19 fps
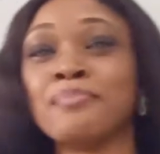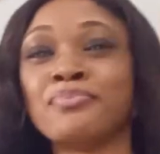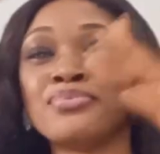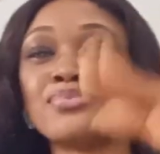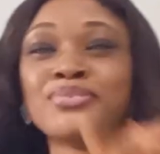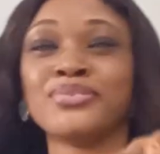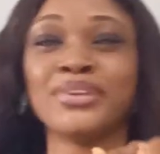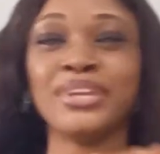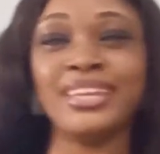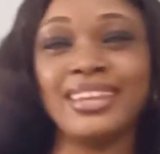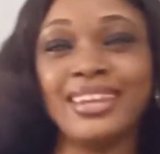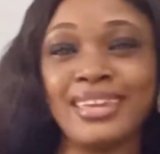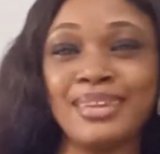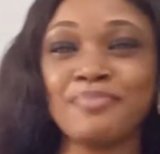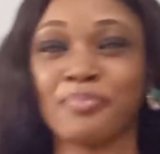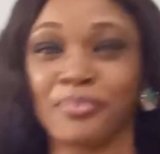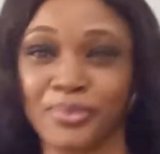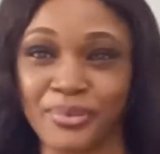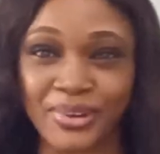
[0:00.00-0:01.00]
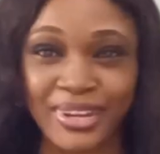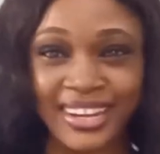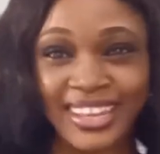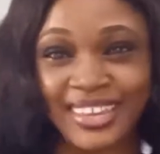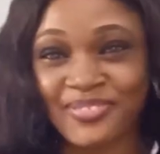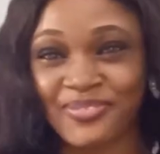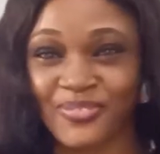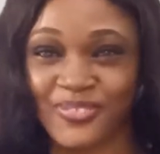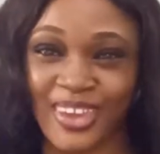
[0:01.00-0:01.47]

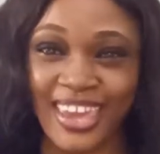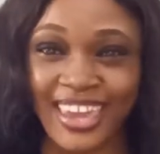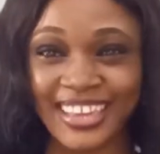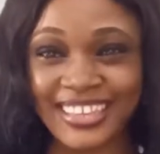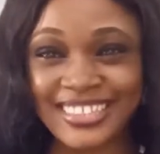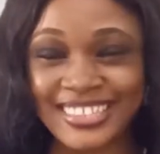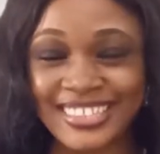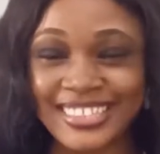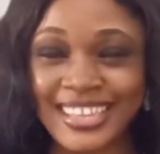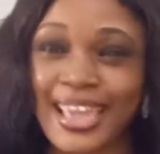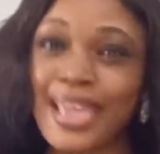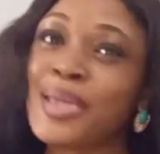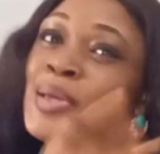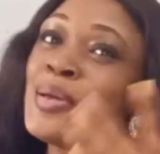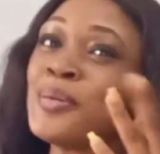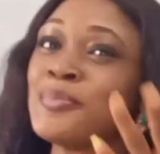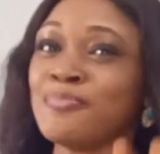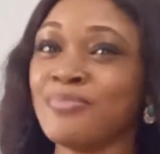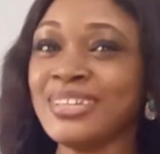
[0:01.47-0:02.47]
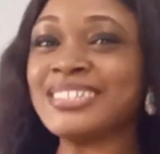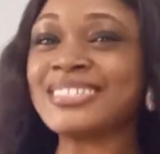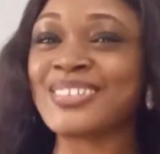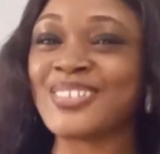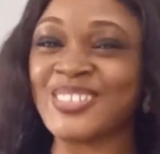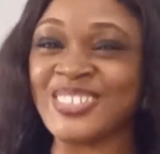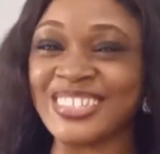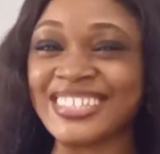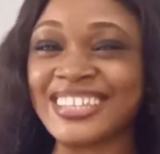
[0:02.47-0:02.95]
face, please
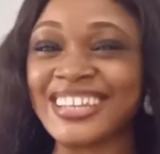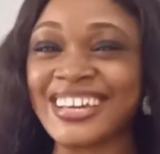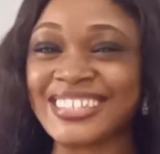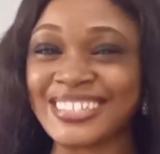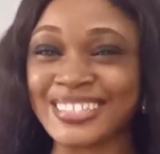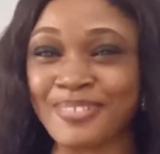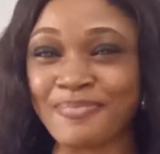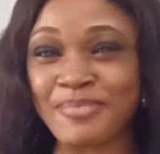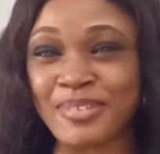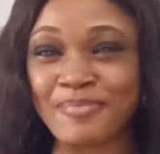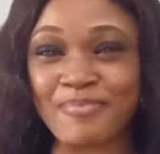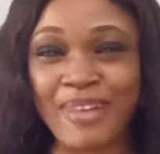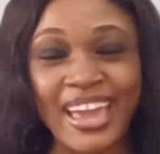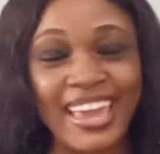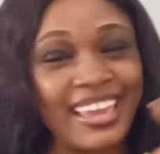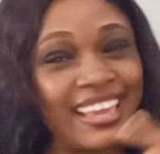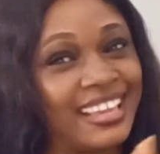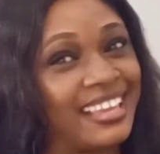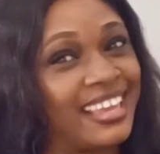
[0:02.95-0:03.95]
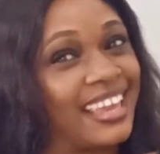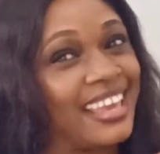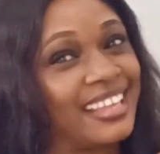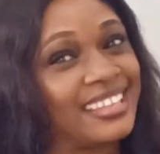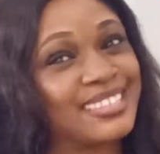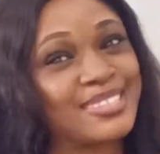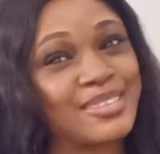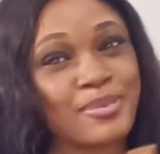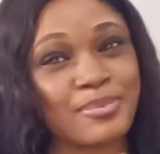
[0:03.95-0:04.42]
consider stopping by
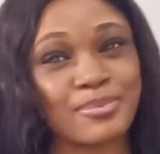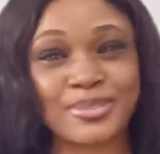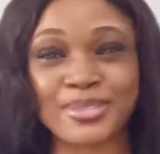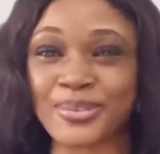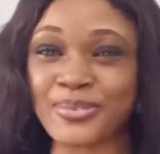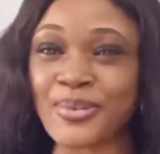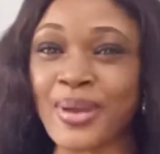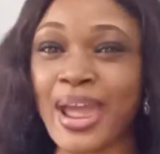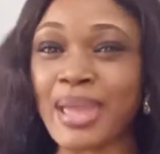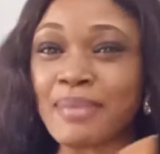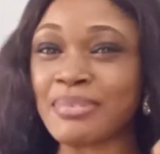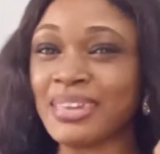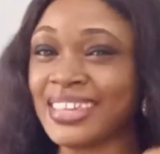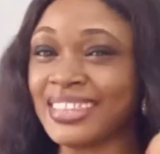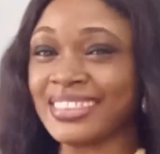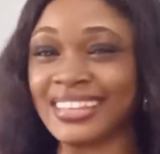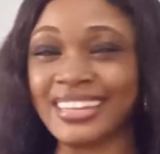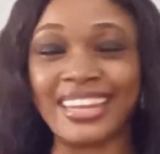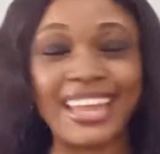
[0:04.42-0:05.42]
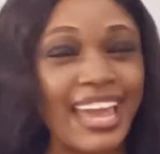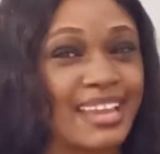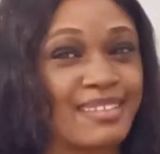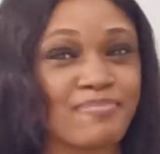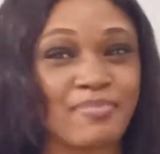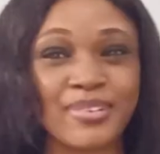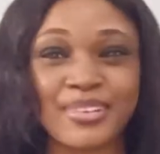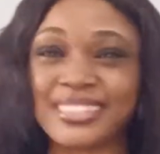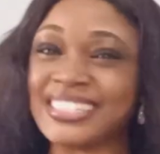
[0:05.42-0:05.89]
again, subscribe, hit the
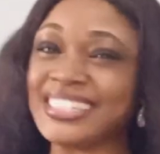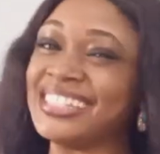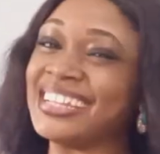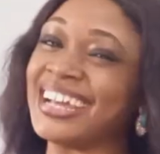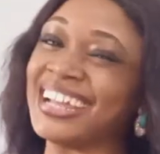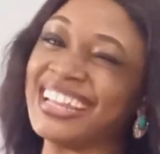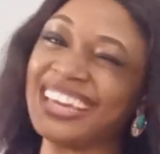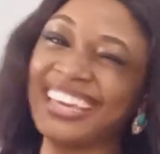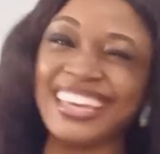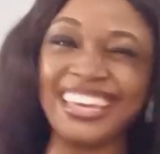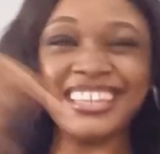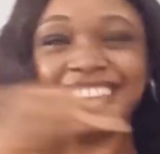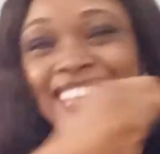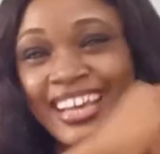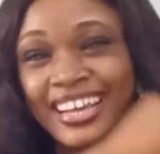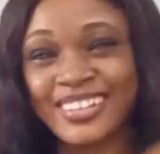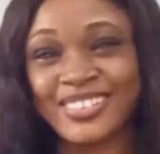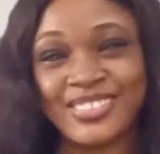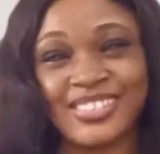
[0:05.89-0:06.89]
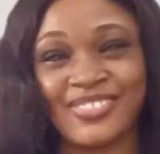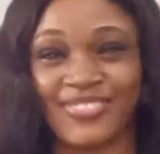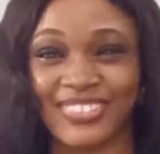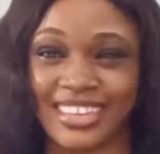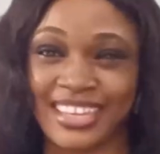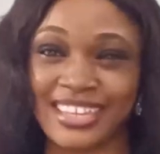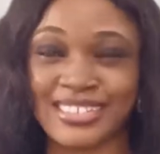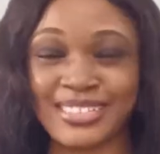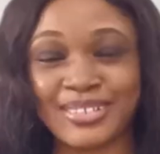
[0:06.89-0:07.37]
like button, and hit that
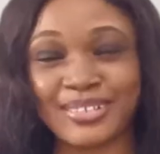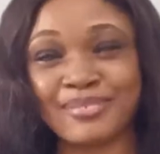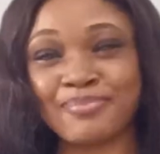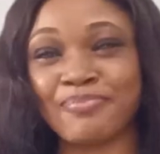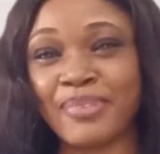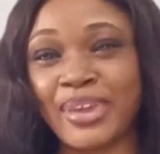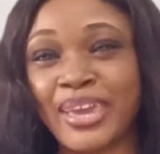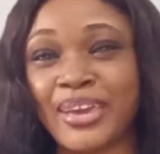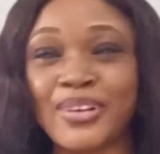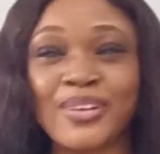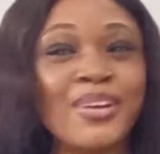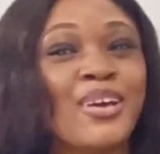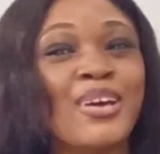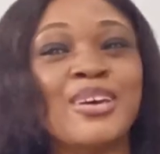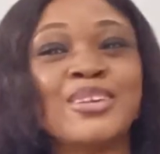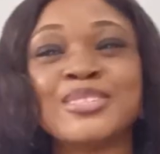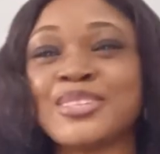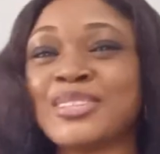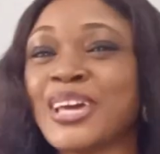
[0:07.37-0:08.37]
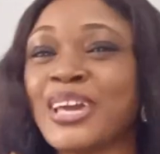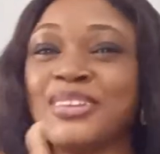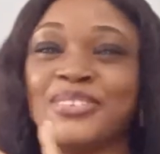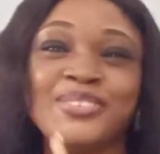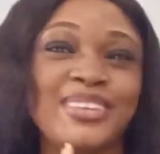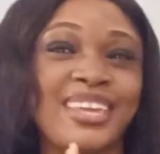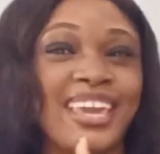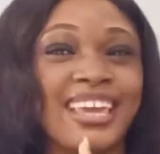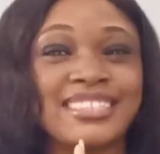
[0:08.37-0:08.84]
notification bell so that you
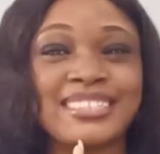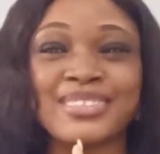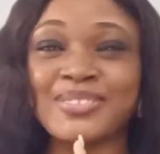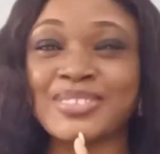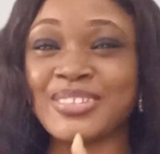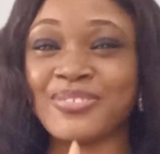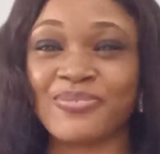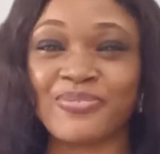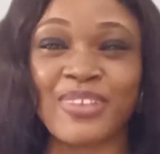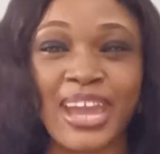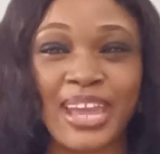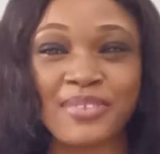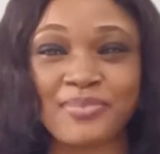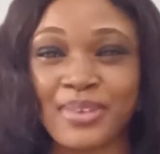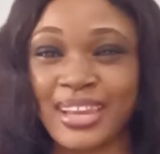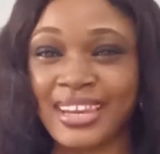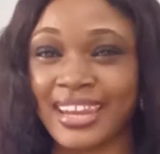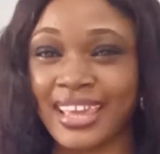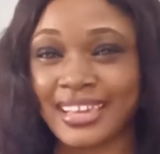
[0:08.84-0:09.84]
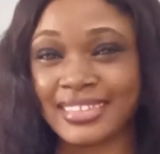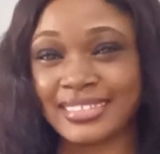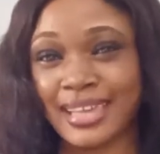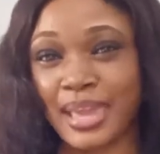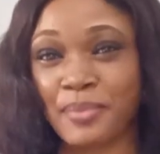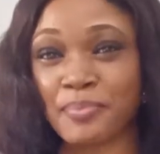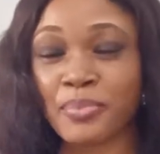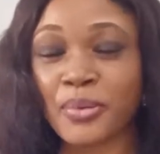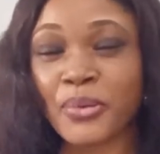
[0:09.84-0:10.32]
get notified when next
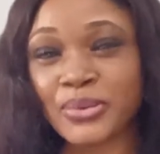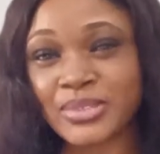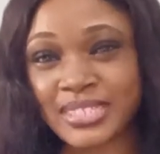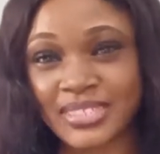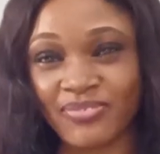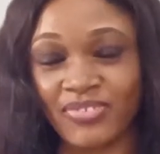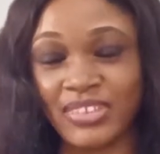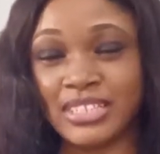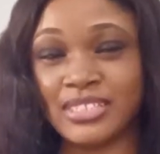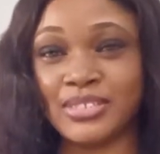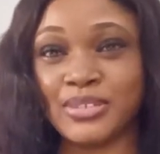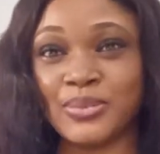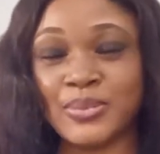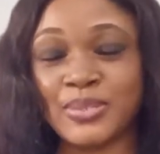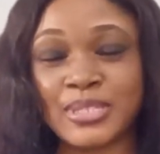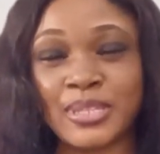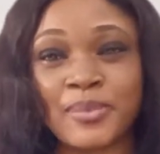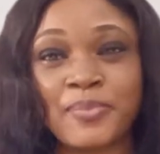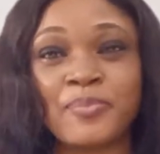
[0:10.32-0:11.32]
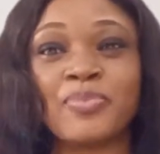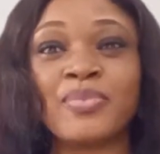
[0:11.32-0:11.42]
I post videos.